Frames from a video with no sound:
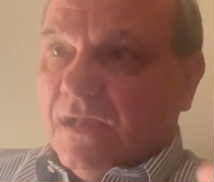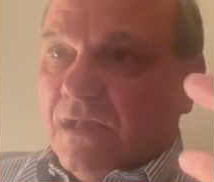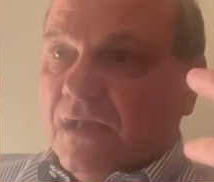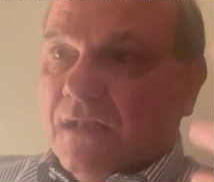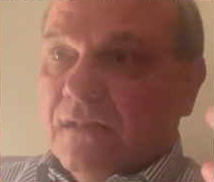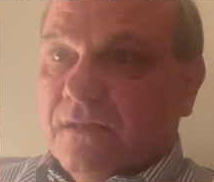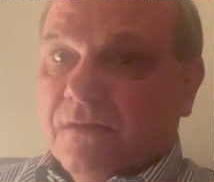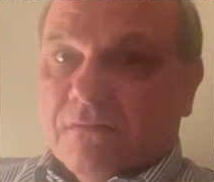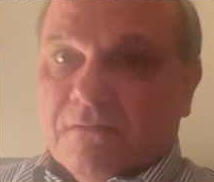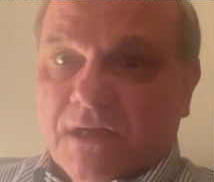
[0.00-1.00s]
And the
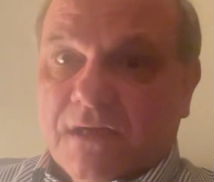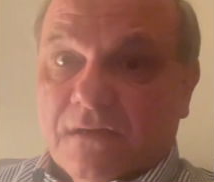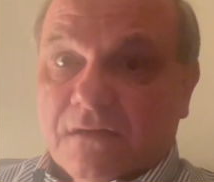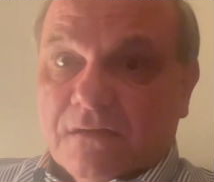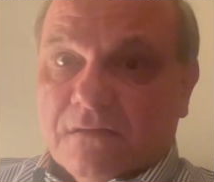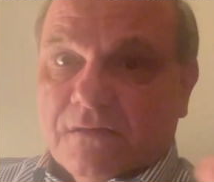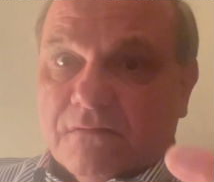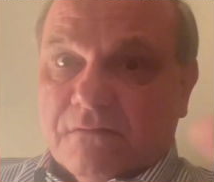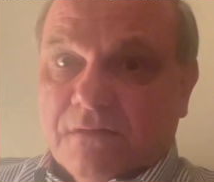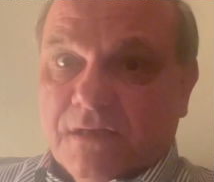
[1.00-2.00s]

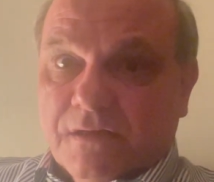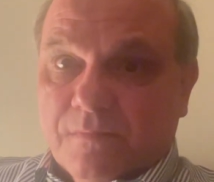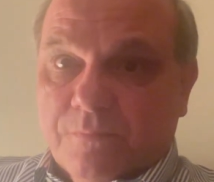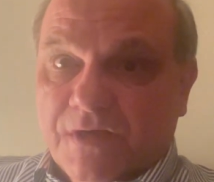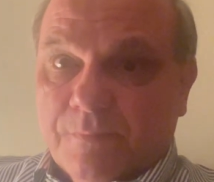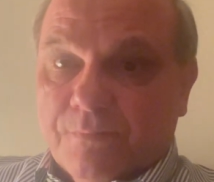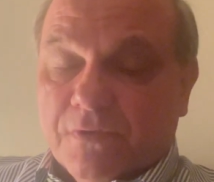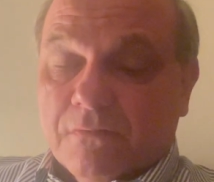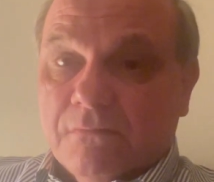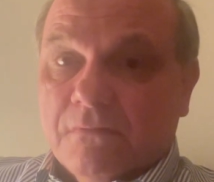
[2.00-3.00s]
Ukrainian
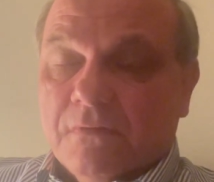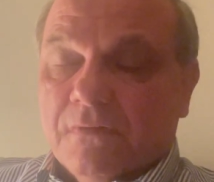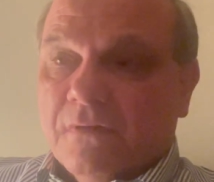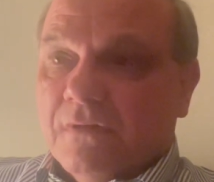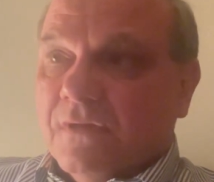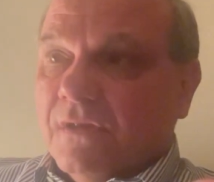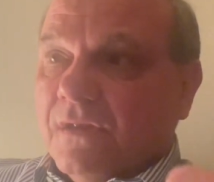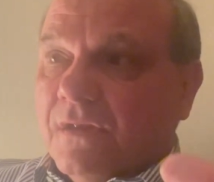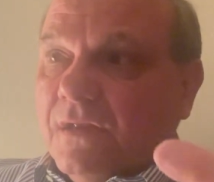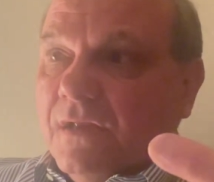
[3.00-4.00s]
people
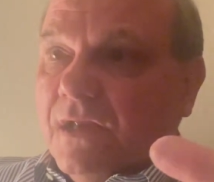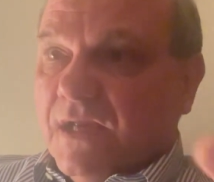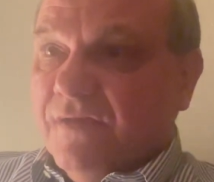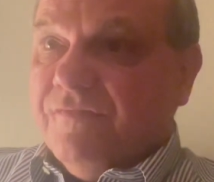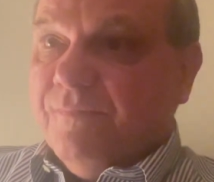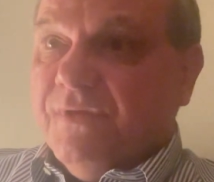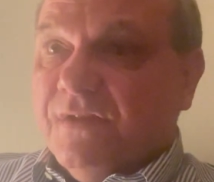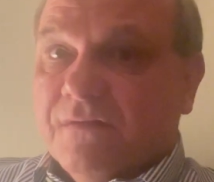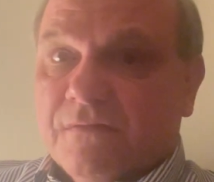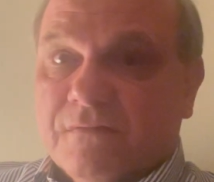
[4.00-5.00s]
have
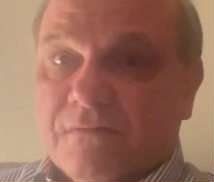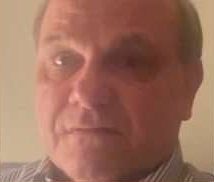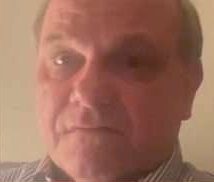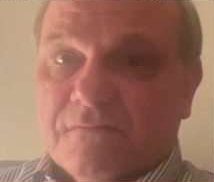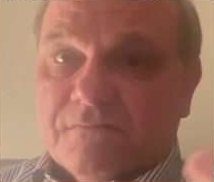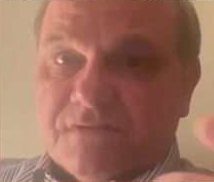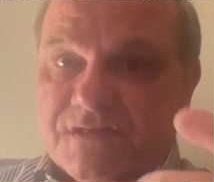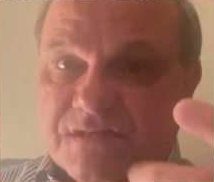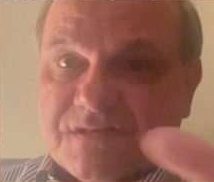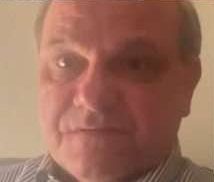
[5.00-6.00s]
been,
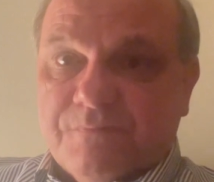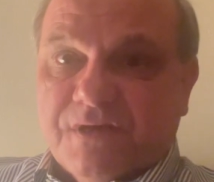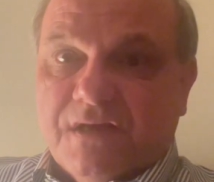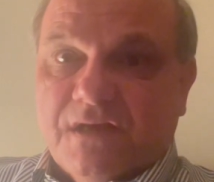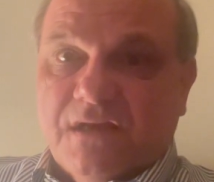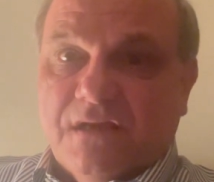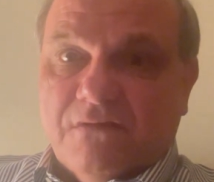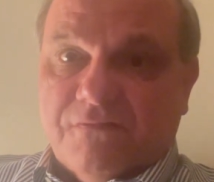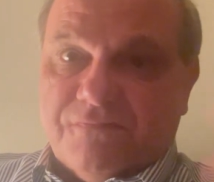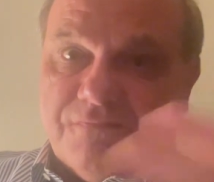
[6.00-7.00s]
since the beginning
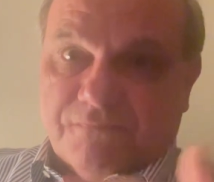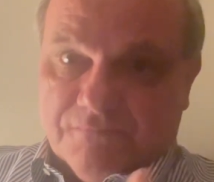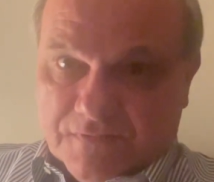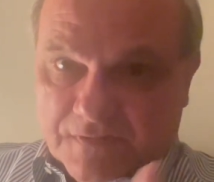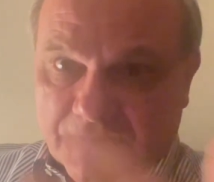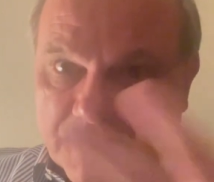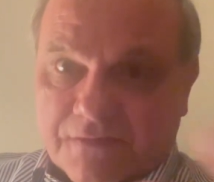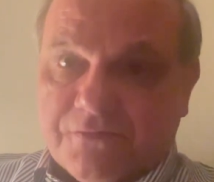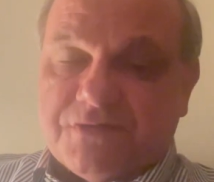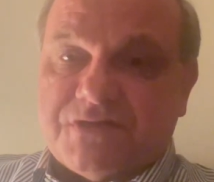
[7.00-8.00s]
of their
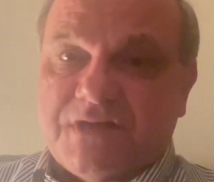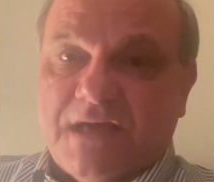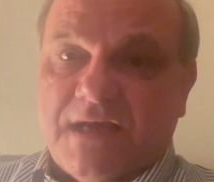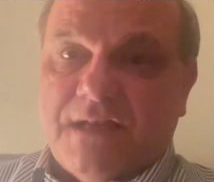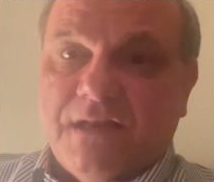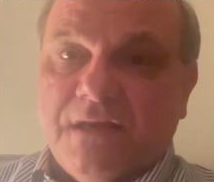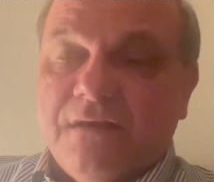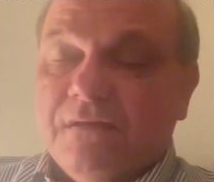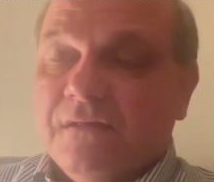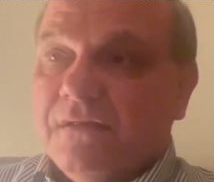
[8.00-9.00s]
Christianity
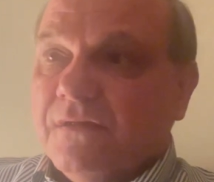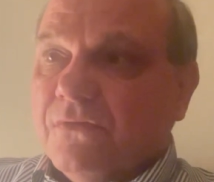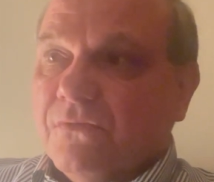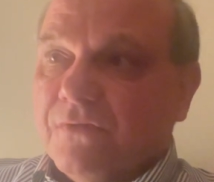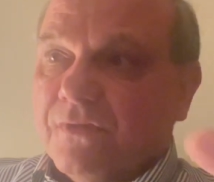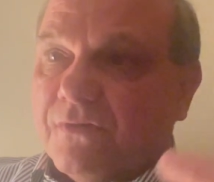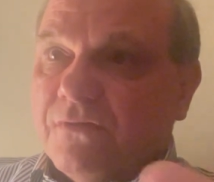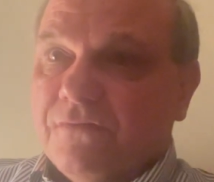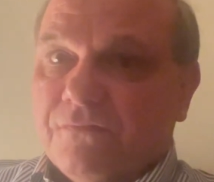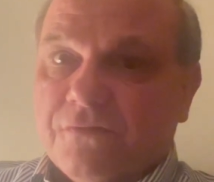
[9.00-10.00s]
or their
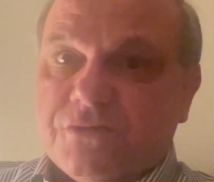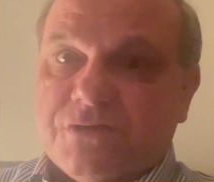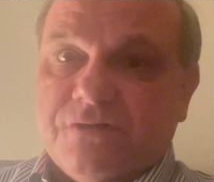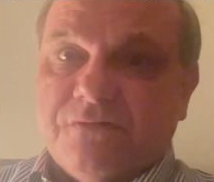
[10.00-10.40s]
conversion to